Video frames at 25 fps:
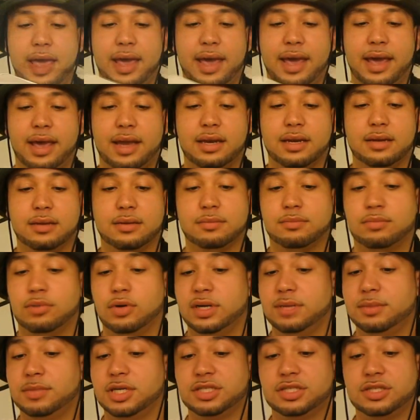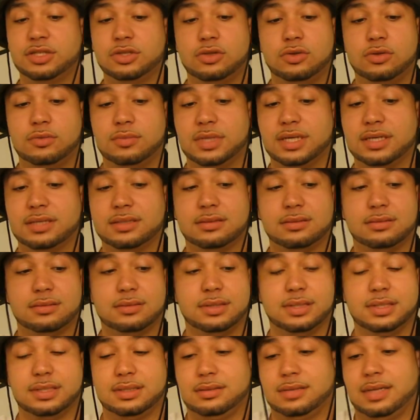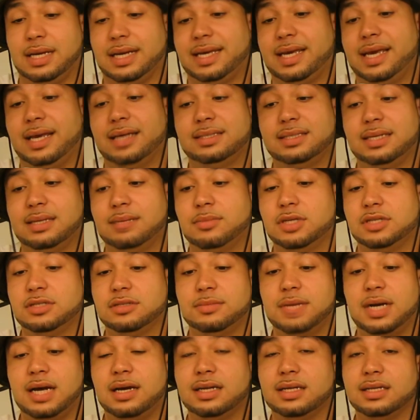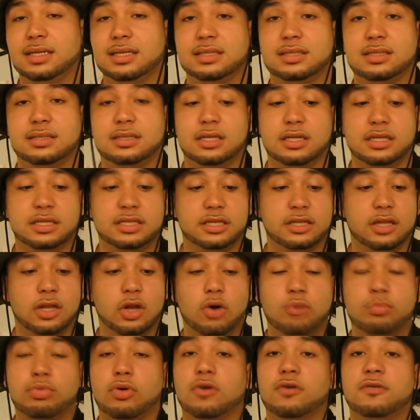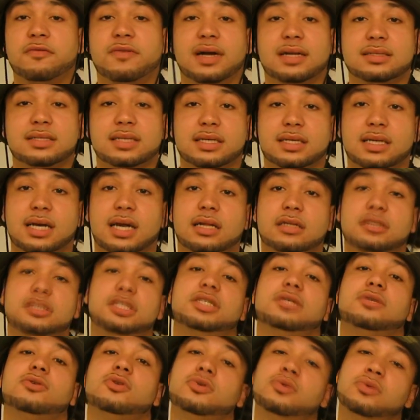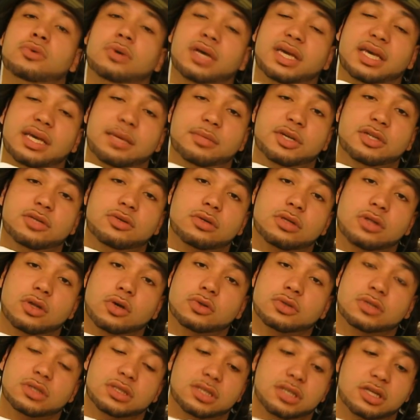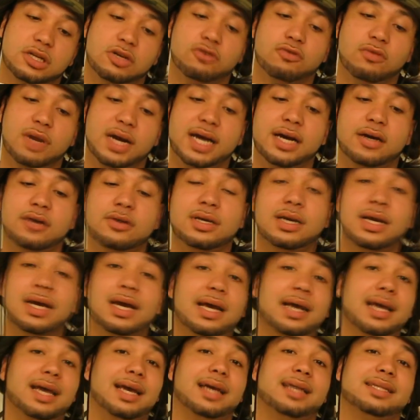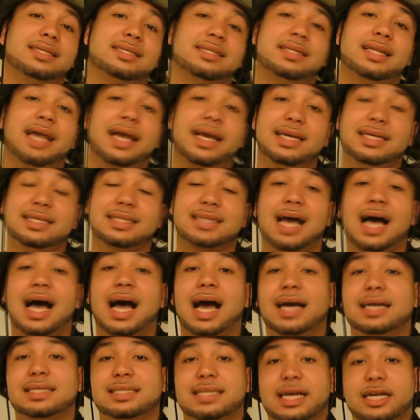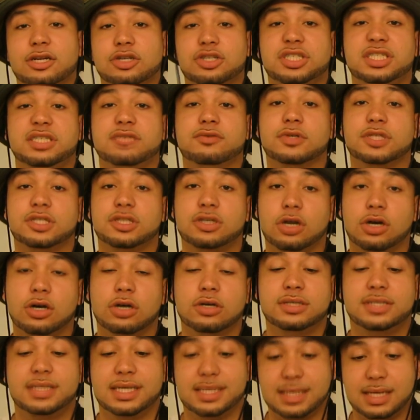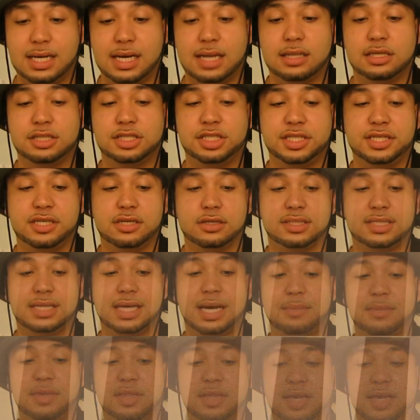And pretty much zoom, I can't say much about it. It's low profile technology, keeping you closer to the ground. It's Nike's highest energy return technology on top